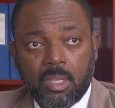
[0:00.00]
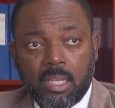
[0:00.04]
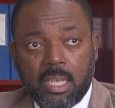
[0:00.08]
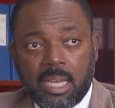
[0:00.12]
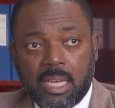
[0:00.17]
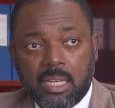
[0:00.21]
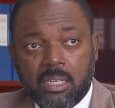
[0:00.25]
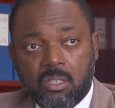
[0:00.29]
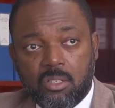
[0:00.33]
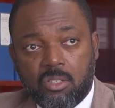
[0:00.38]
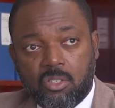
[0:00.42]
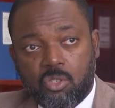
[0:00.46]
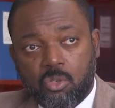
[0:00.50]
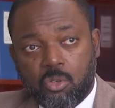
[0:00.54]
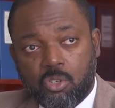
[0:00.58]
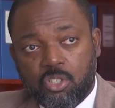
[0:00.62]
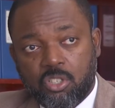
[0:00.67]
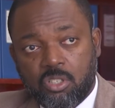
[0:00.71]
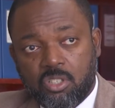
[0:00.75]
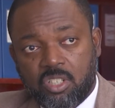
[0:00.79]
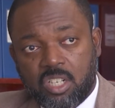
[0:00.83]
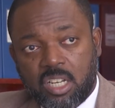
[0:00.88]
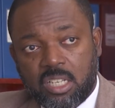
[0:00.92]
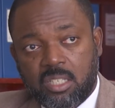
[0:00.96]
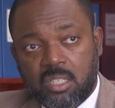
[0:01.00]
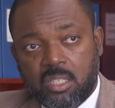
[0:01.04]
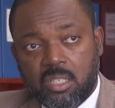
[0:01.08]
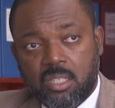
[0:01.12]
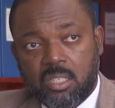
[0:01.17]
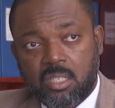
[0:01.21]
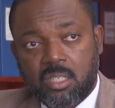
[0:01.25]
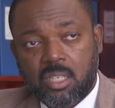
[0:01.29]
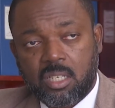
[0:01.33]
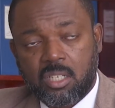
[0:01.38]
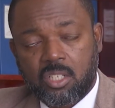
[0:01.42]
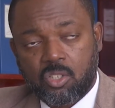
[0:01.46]
and social
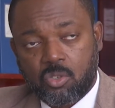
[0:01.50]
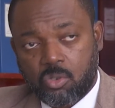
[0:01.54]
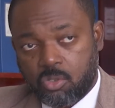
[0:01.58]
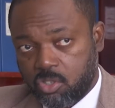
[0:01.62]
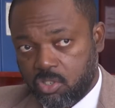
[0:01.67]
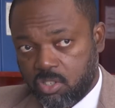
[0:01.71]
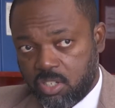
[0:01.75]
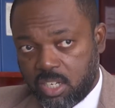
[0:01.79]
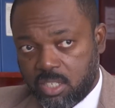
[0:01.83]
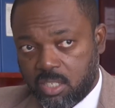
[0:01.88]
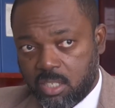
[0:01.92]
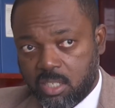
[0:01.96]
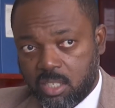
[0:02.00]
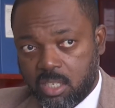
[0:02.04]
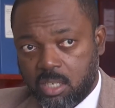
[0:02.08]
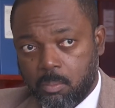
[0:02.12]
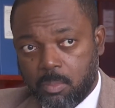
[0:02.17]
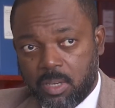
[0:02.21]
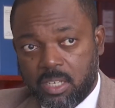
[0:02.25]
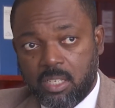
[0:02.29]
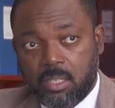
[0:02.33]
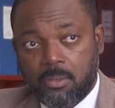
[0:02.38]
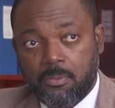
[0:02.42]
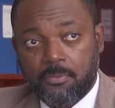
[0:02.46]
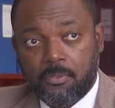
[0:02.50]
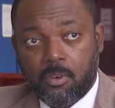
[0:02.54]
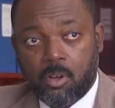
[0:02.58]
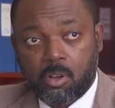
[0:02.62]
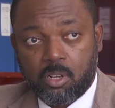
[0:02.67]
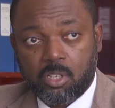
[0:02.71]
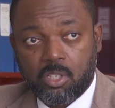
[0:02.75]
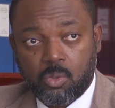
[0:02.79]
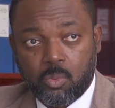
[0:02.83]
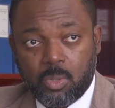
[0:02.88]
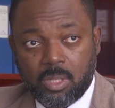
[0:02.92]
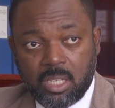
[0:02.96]
justice, and the Social Justice Committee
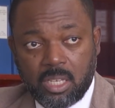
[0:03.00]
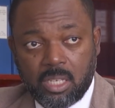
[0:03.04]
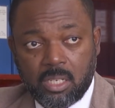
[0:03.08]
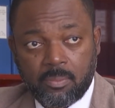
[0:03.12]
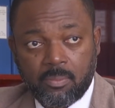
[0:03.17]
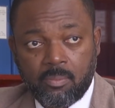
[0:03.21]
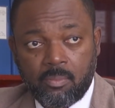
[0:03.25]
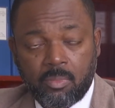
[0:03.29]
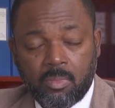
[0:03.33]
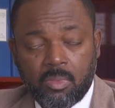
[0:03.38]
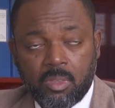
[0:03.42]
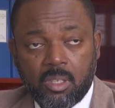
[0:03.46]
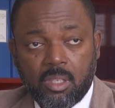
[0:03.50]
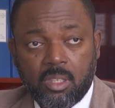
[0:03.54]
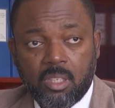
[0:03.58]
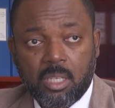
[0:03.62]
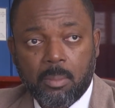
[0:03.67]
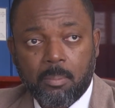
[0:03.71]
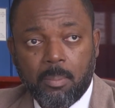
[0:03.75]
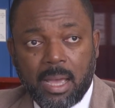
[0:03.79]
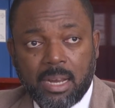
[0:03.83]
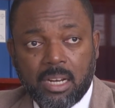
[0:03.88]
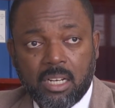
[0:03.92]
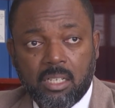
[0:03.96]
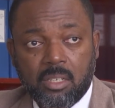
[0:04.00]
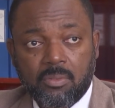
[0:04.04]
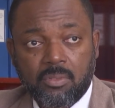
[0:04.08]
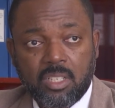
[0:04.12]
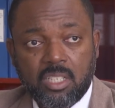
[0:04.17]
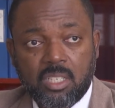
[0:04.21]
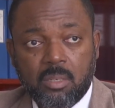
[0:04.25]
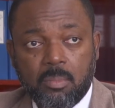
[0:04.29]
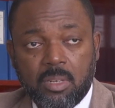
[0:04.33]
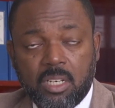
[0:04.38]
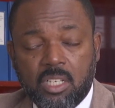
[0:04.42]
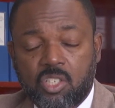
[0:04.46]
falls within the mandate of
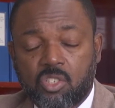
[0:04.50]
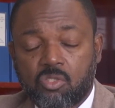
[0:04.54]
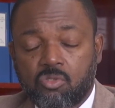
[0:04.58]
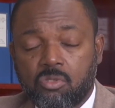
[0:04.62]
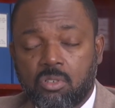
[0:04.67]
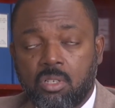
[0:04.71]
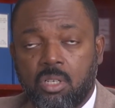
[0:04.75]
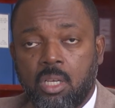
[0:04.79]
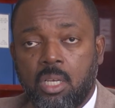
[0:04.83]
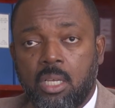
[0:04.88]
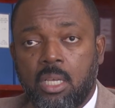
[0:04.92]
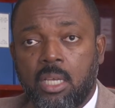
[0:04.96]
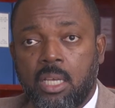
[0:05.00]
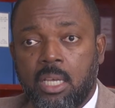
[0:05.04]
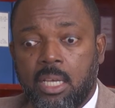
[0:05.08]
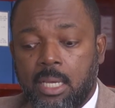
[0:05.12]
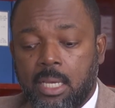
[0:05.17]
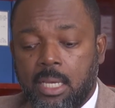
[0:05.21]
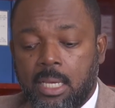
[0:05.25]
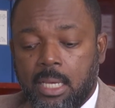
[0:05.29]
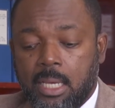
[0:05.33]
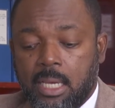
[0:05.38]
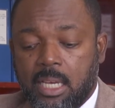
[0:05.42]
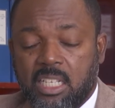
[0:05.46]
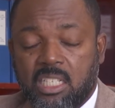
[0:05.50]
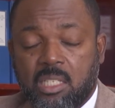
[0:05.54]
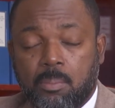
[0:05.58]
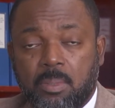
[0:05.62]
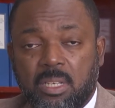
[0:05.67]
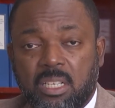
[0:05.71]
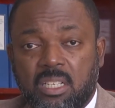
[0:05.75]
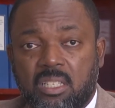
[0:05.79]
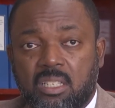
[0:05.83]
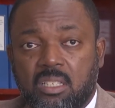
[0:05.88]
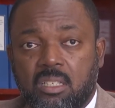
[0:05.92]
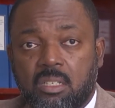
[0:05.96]
this ministry. It
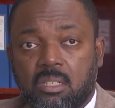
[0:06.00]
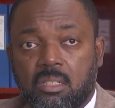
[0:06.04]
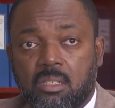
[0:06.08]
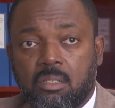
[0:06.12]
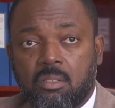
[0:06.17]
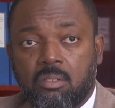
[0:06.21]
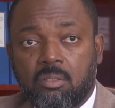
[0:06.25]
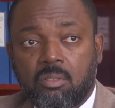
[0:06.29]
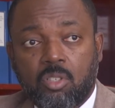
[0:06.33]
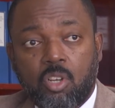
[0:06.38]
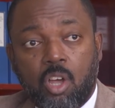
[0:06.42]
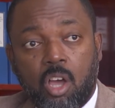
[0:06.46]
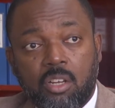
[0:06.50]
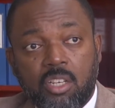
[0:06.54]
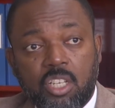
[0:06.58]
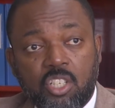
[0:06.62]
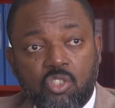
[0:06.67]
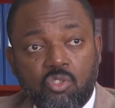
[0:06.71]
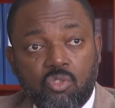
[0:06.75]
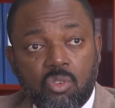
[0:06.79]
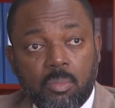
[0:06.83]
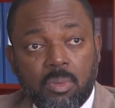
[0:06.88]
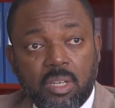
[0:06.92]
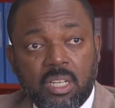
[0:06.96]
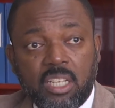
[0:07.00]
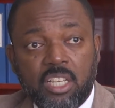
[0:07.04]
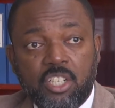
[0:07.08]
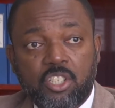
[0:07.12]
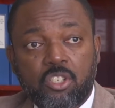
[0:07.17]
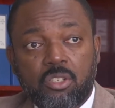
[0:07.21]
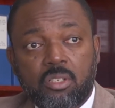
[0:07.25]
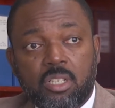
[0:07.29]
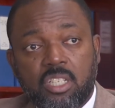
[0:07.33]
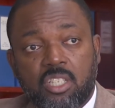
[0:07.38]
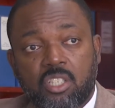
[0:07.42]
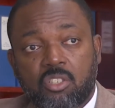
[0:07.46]
speaks to
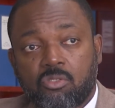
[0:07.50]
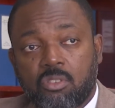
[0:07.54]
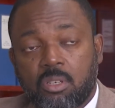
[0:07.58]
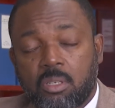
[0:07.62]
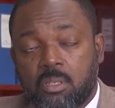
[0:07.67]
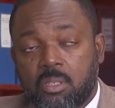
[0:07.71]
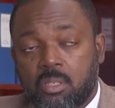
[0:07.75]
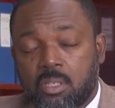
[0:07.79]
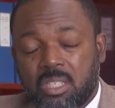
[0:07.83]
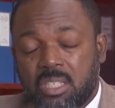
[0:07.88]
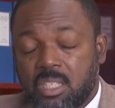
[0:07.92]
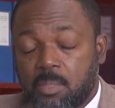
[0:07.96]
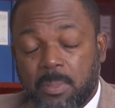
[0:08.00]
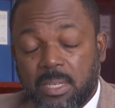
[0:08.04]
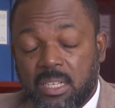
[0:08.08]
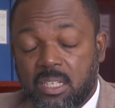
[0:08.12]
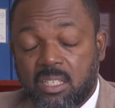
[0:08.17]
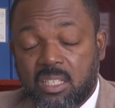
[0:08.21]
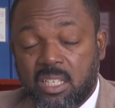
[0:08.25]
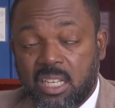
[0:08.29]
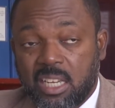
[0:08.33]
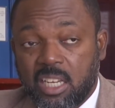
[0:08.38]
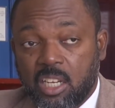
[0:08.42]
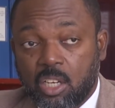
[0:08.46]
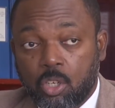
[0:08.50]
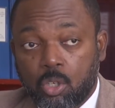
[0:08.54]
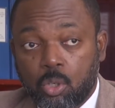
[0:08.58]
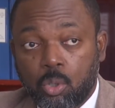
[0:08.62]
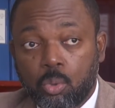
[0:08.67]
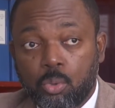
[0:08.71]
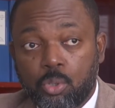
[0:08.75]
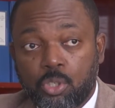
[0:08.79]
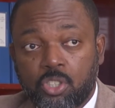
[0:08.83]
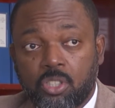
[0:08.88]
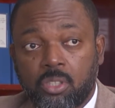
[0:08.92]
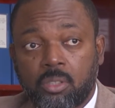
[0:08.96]
non-discrimination, it speaks to
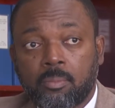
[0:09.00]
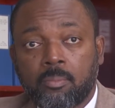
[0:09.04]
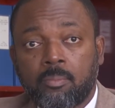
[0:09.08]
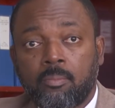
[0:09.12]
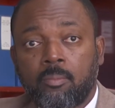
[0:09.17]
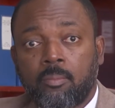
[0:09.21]
inclusion.